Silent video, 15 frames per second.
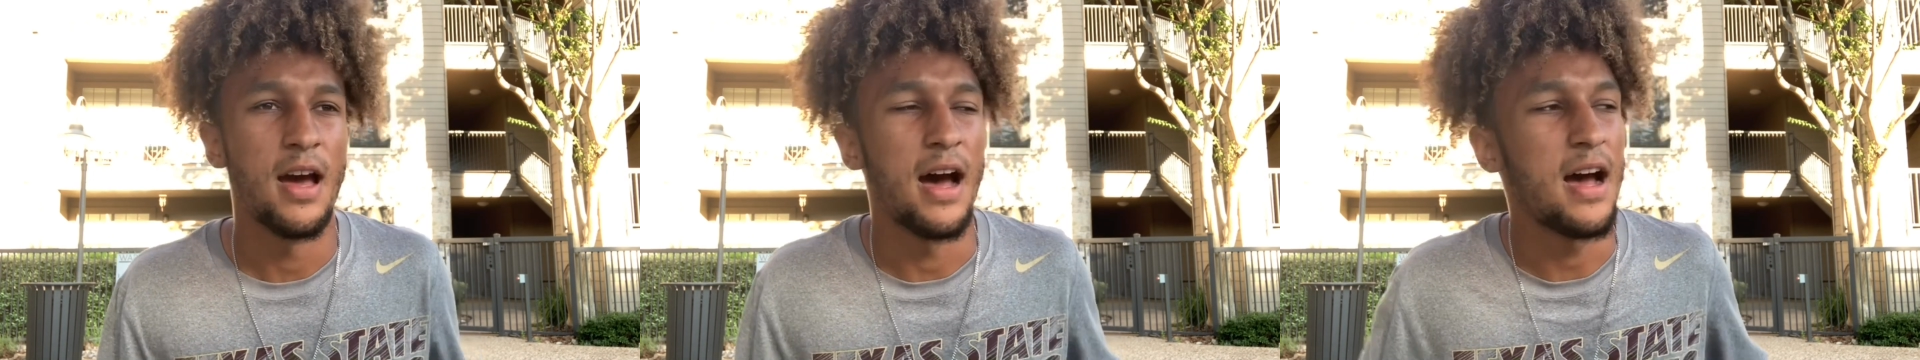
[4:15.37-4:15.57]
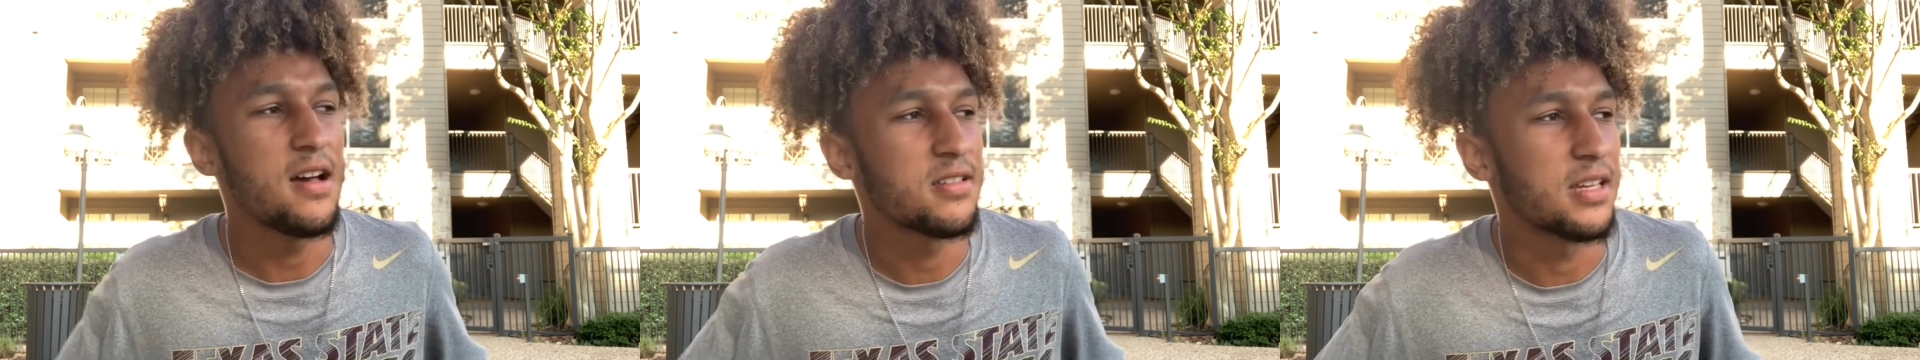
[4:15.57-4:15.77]

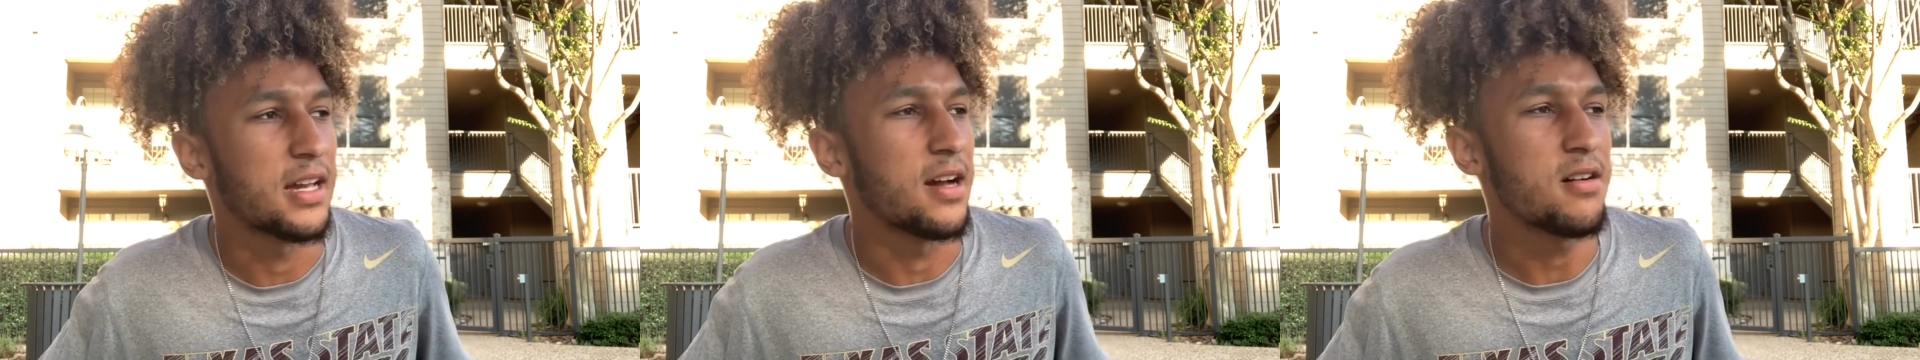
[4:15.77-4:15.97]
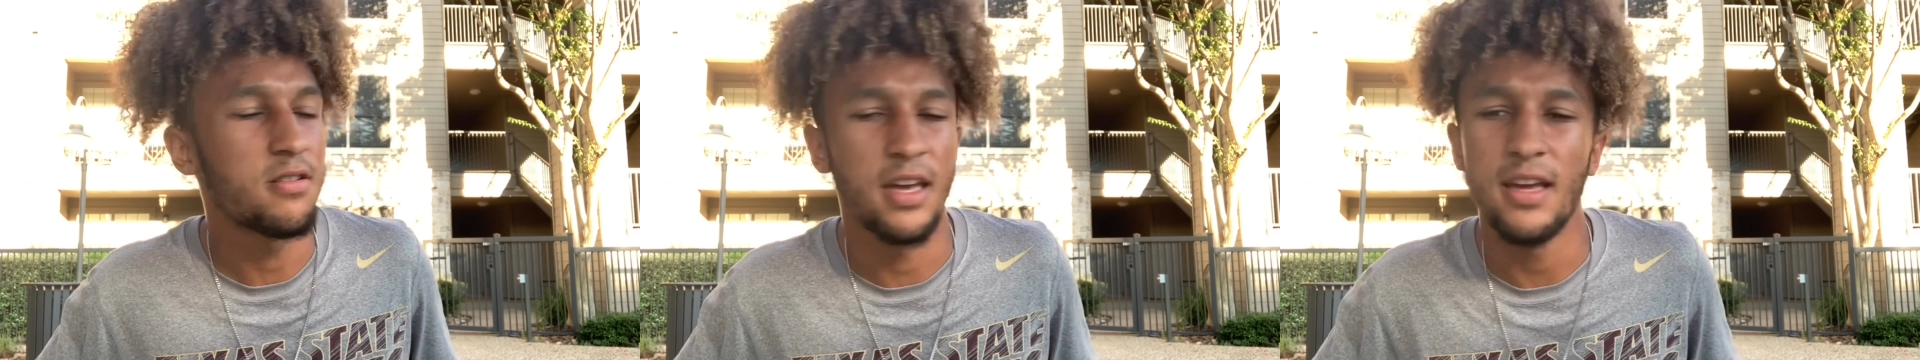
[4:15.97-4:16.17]
I was like,
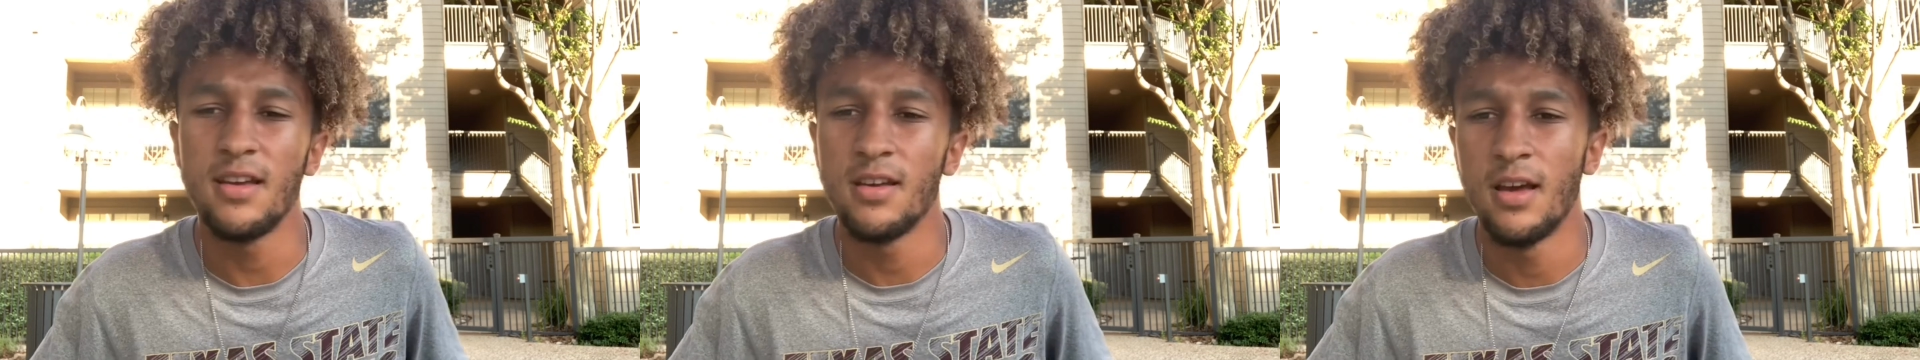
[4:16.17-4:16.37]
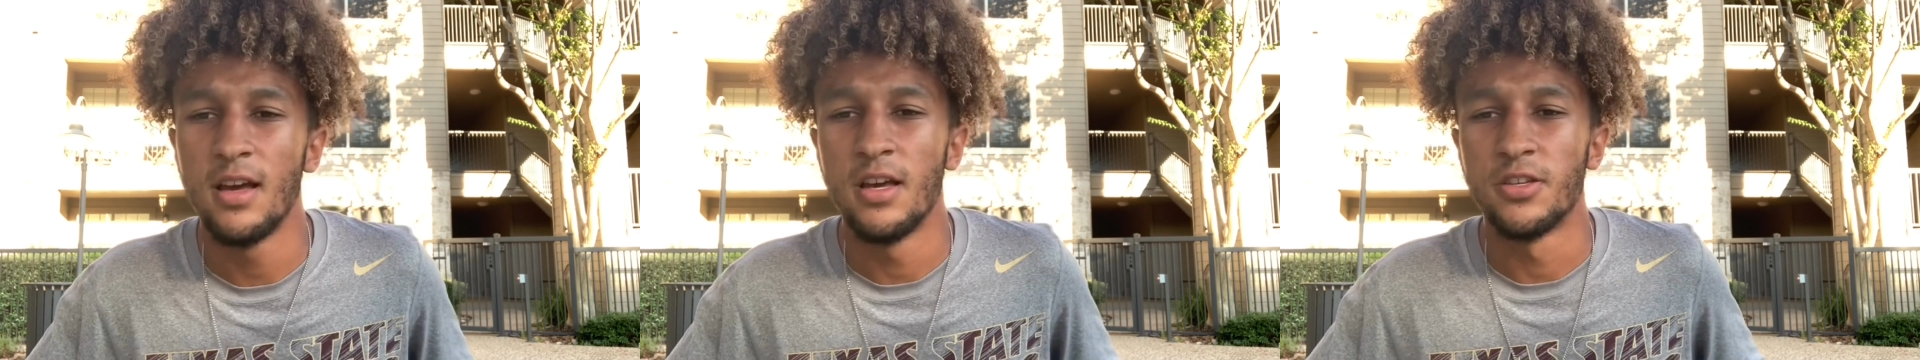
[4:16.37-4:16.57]
okay.
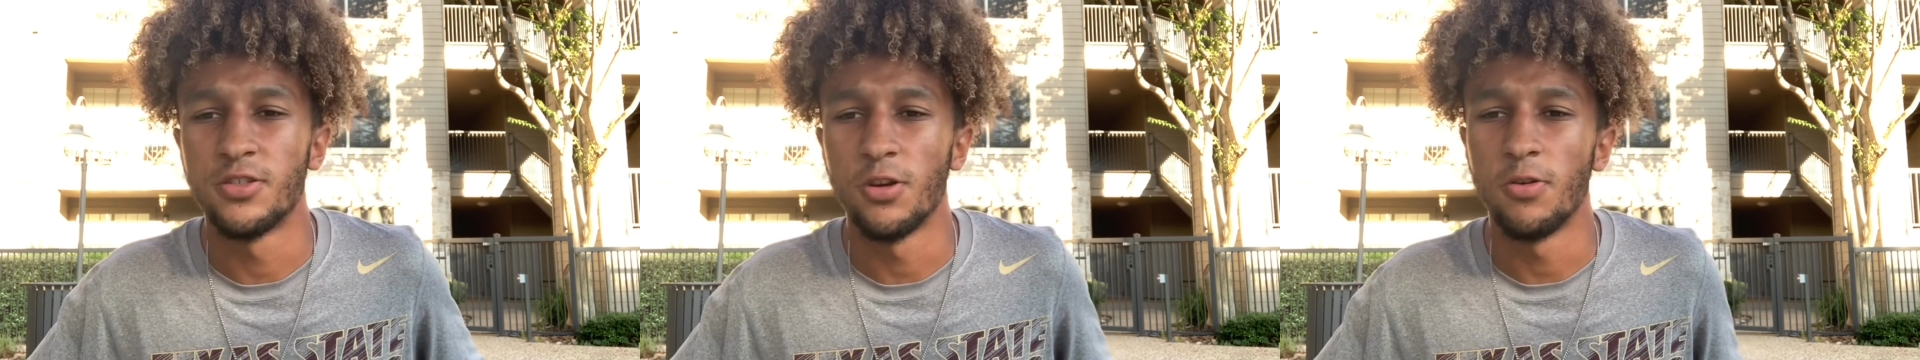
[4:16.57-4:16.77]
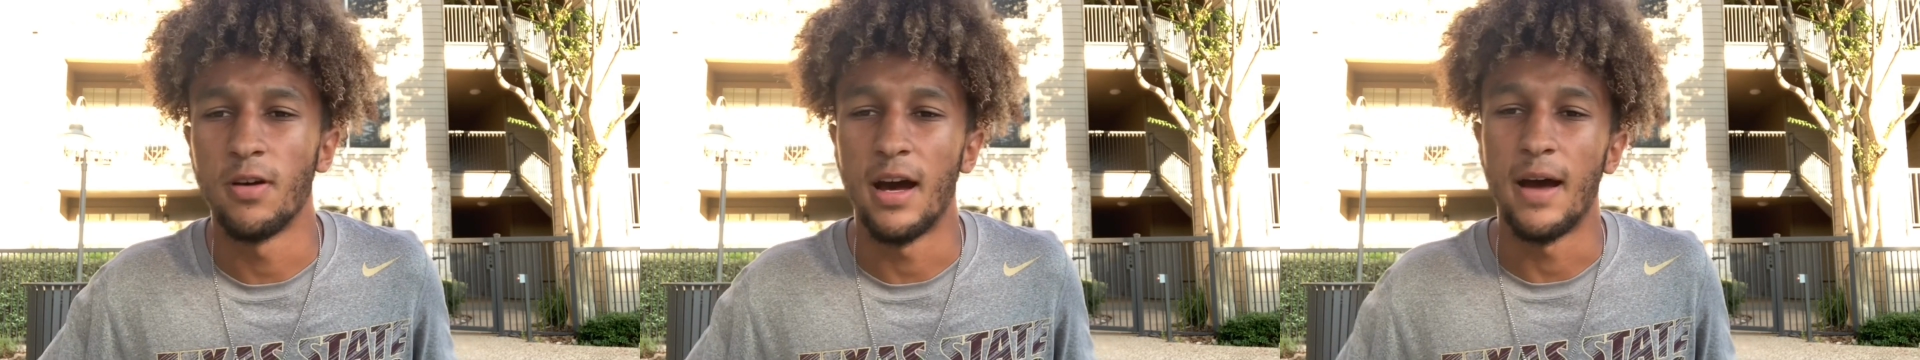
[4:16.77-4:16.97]

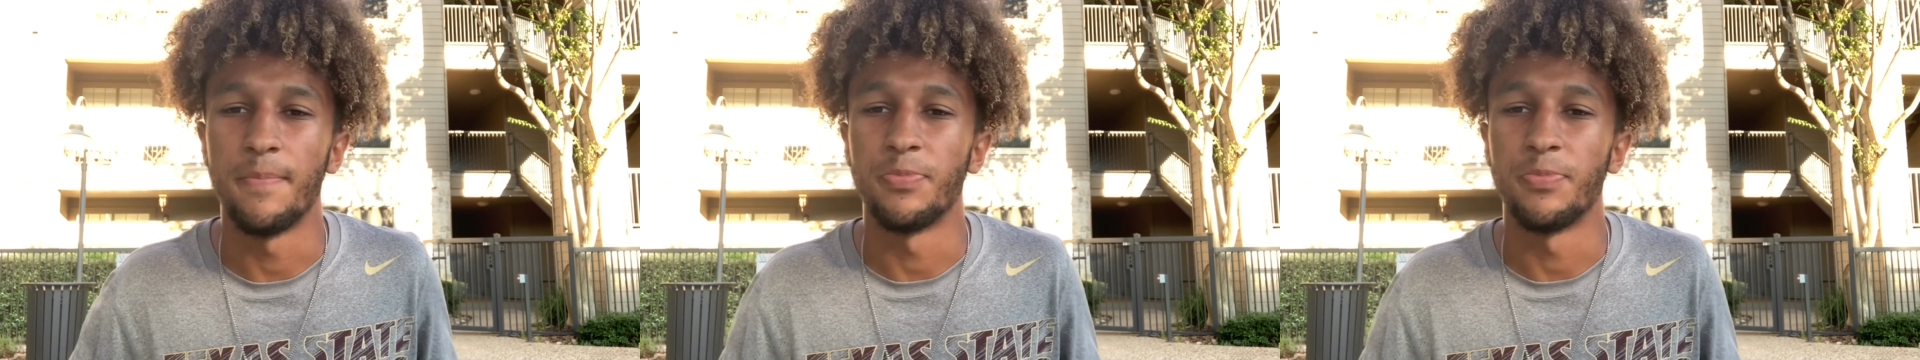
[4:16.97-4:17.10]
So